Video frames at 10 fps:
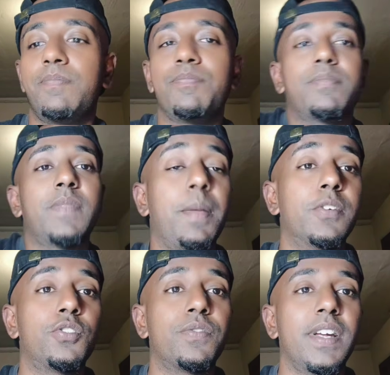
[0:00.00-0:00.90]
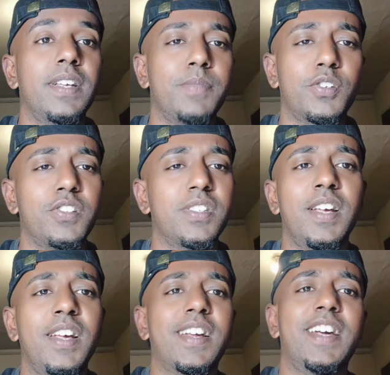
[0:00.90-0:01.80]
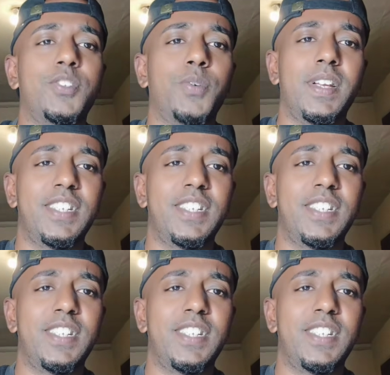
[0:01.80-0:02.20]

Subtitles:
able to find, because guys don't want to just